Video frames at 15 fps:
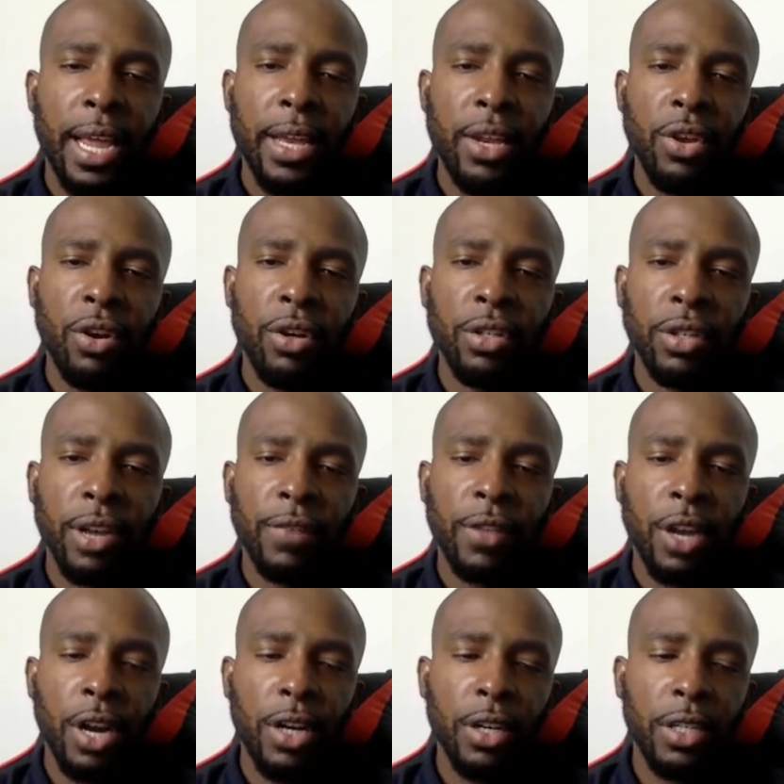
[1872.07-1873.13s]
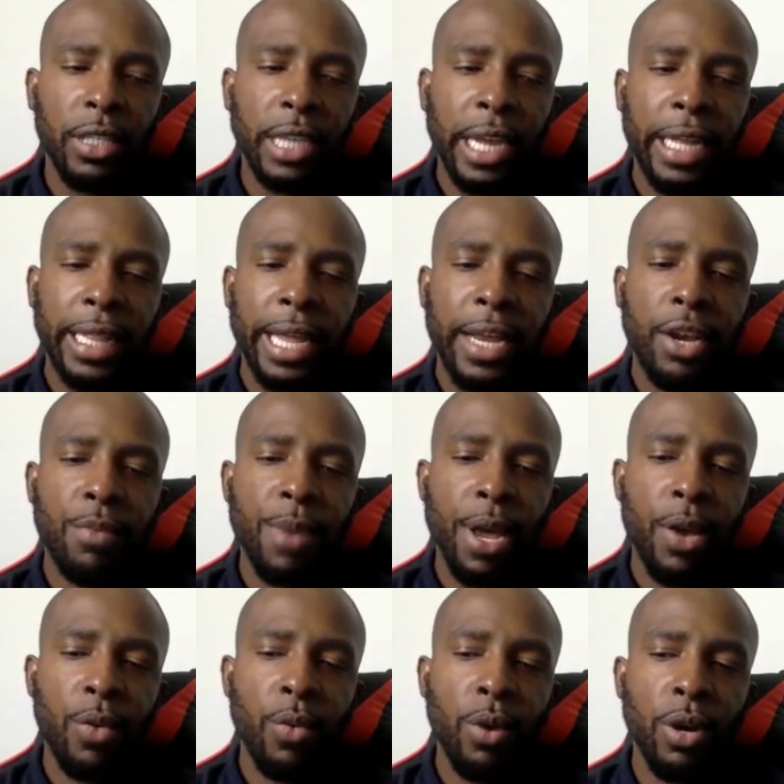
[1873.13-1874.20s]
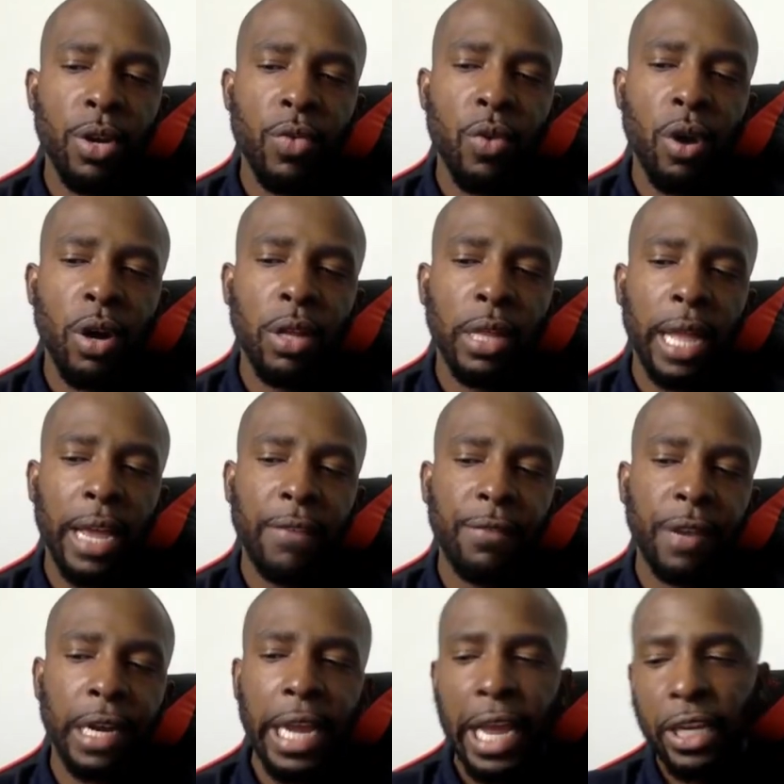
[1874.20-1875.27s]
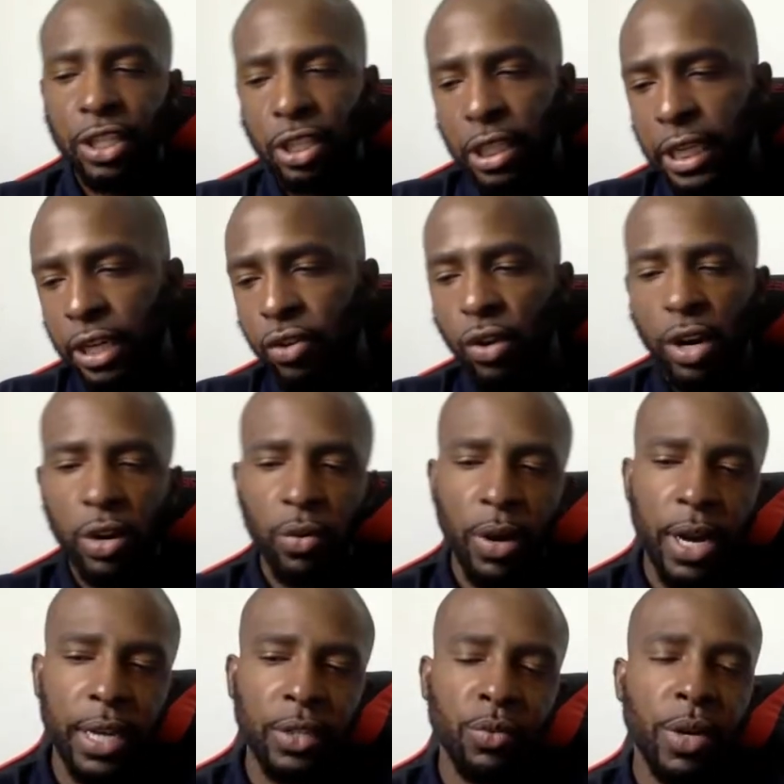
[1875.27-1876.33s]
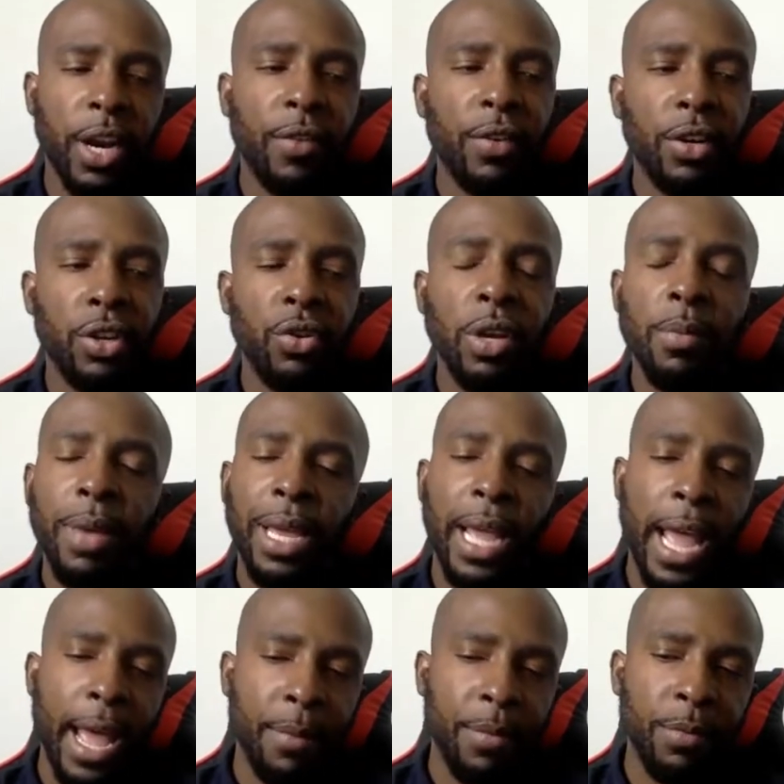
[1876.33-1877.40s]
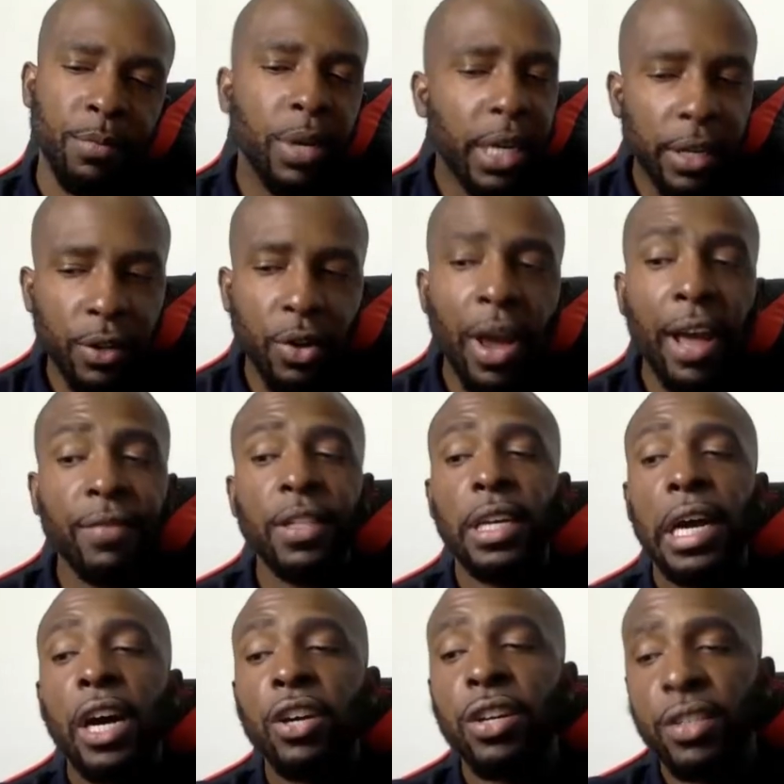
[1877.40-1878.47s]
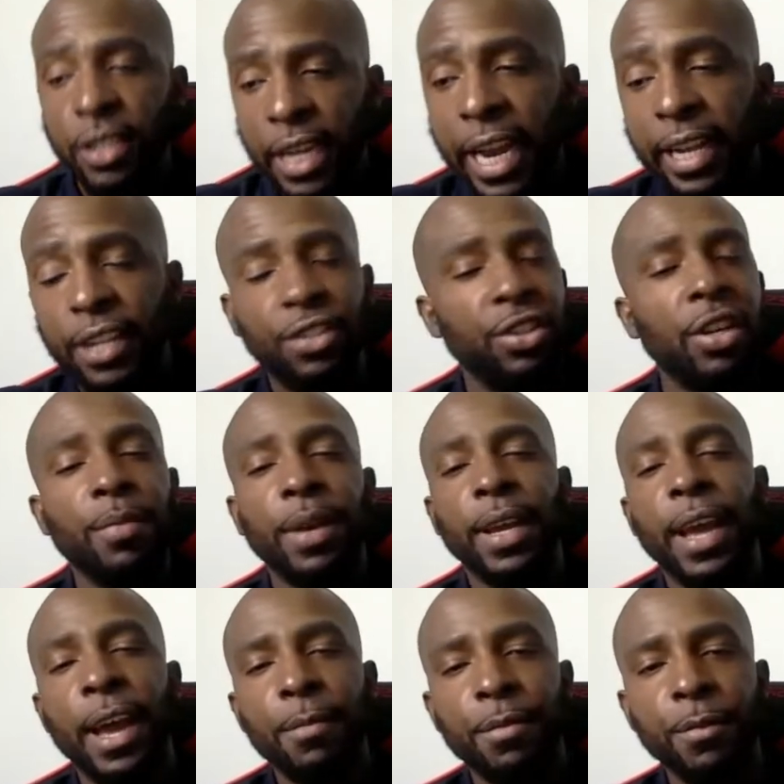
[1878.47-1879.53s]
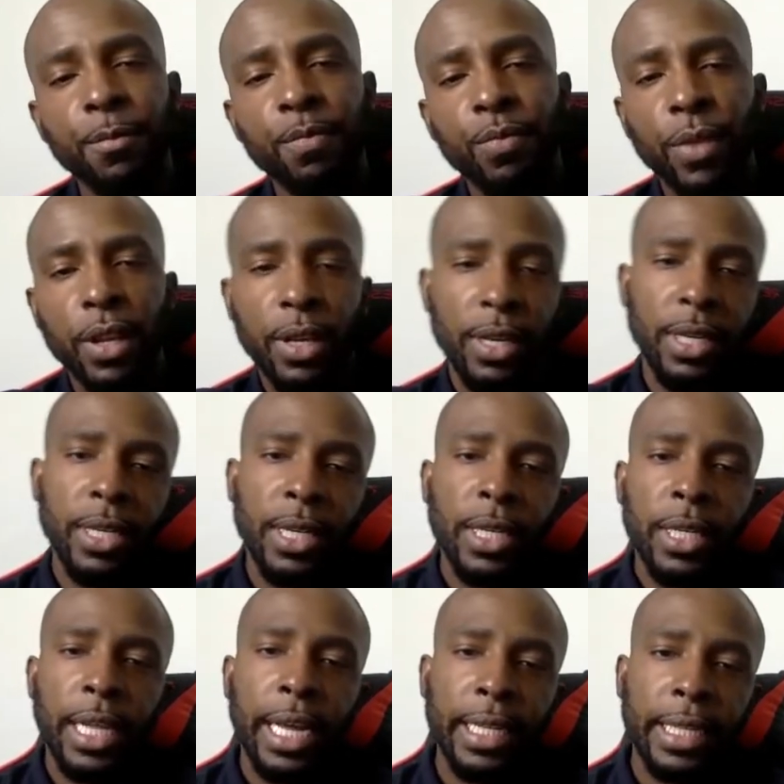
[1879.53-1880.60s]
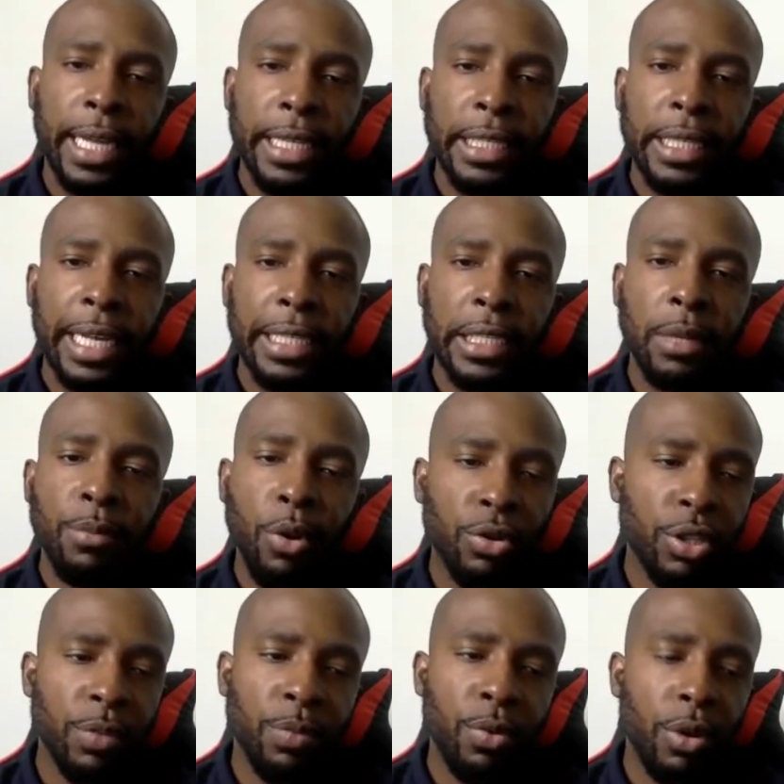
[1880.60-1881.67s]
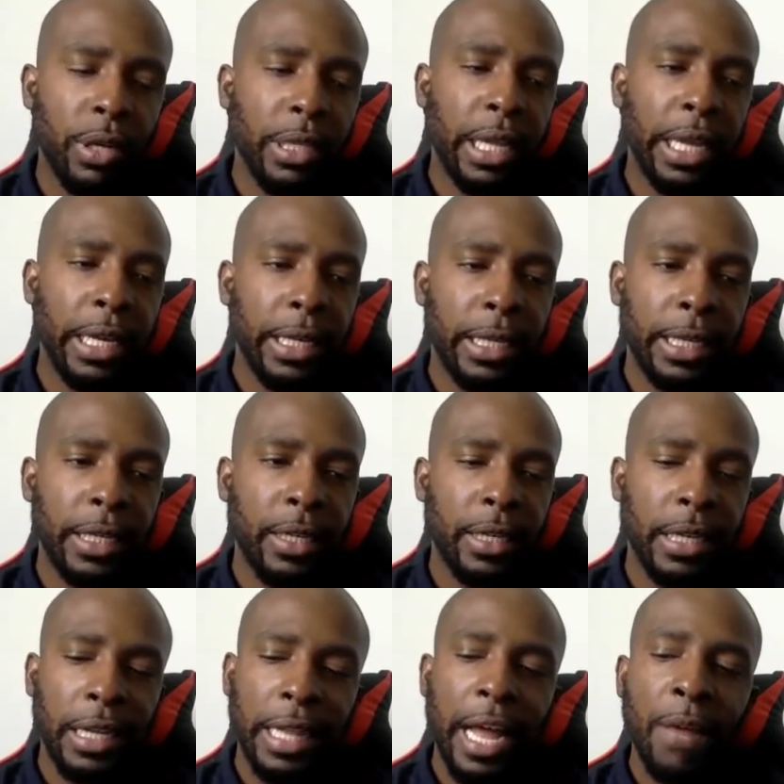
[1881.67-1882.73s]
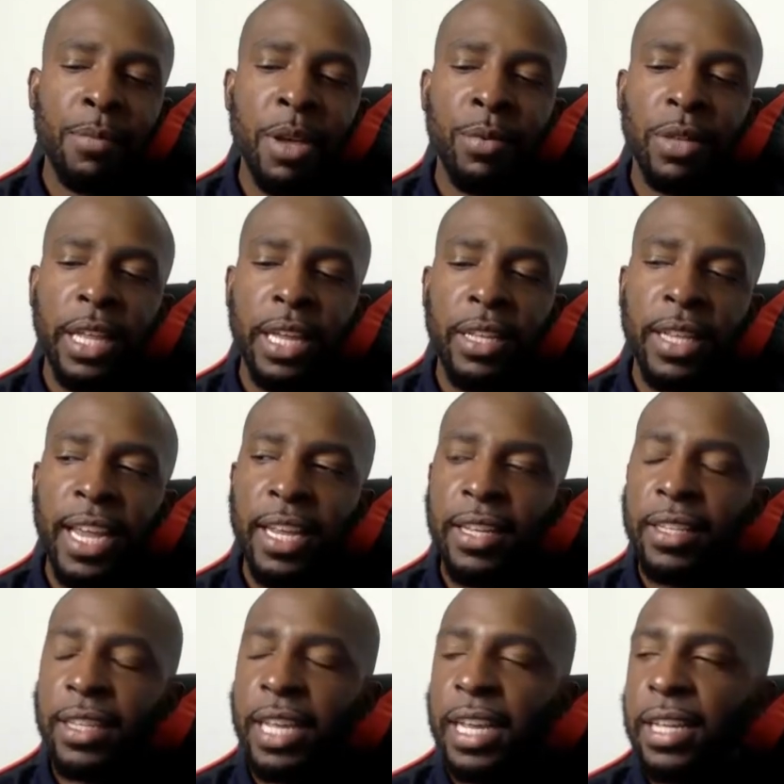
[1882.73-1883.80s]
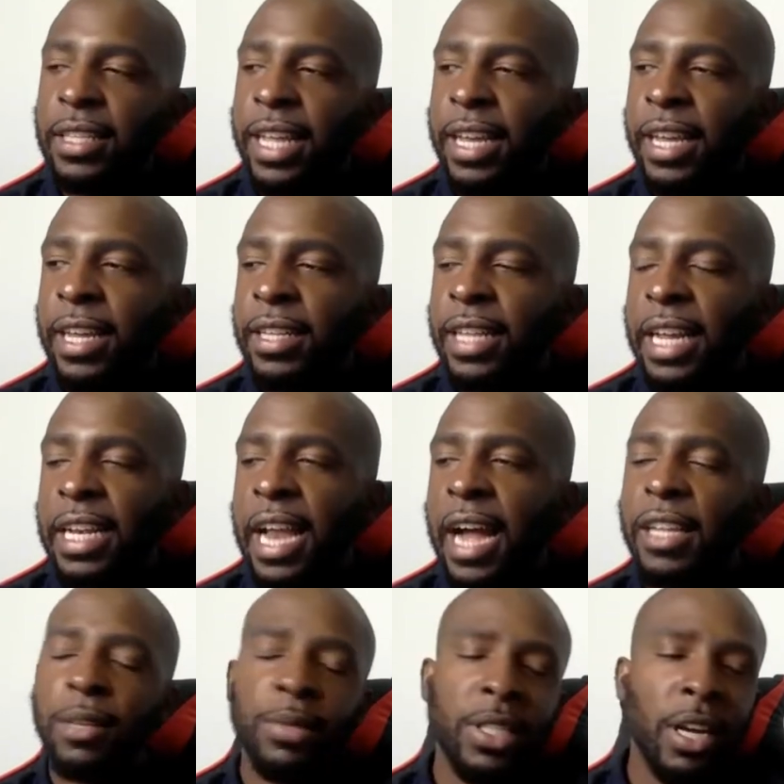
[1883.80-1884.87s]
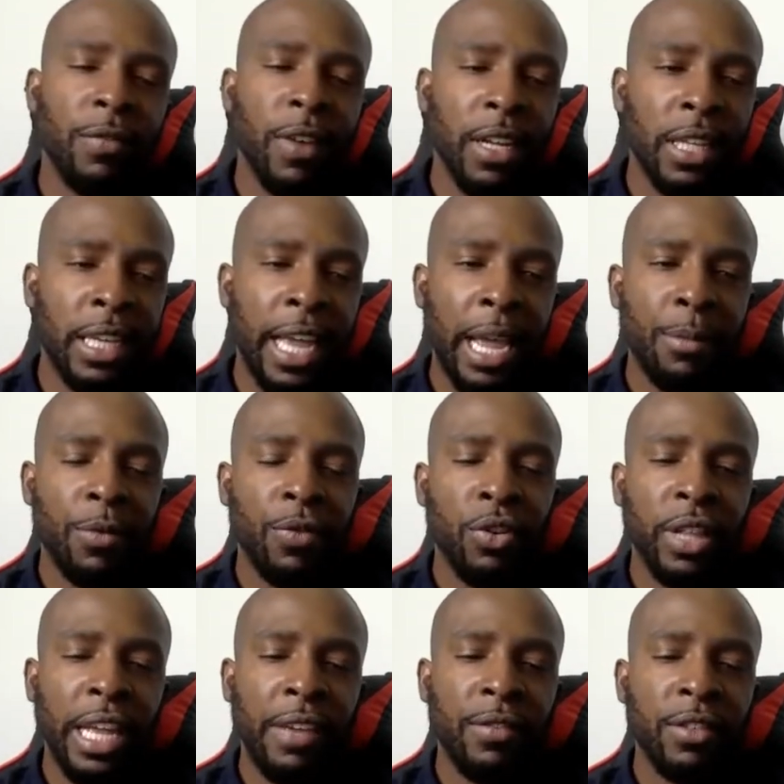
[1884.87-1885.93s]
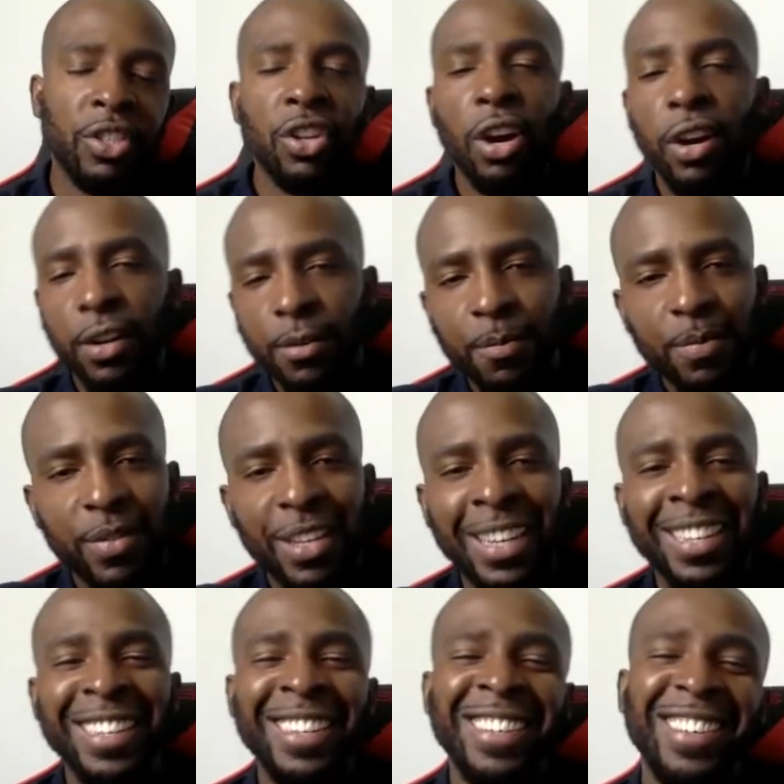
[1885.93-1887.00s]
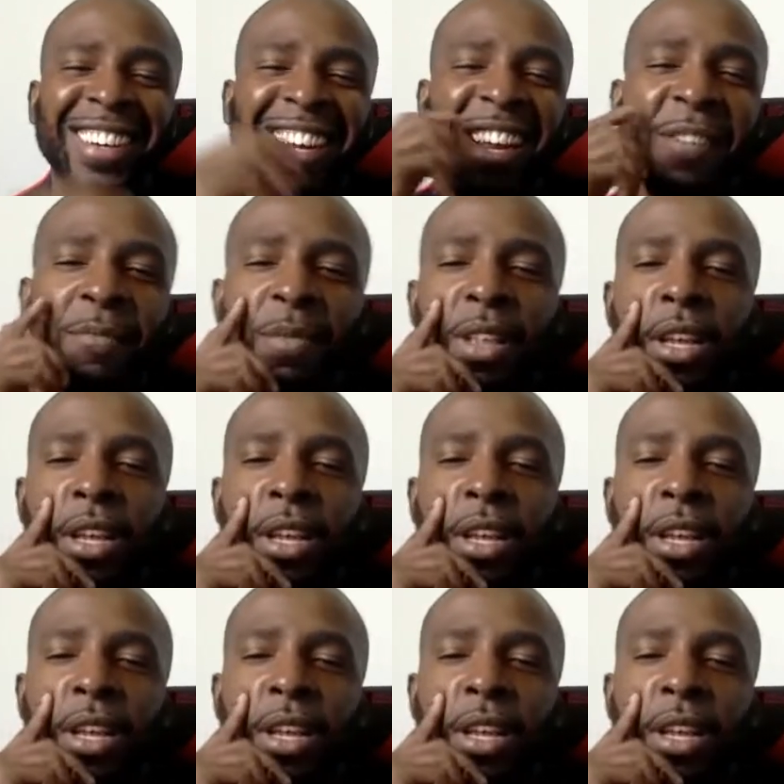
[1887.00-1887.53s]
And you also have to understand that no matter where you are in life, financially, credit-wise, whatever, you can make it happen. But you have to understand that you can make it happen. That's the most important thing. A lot of people they knock themselves out the game before they even start, right?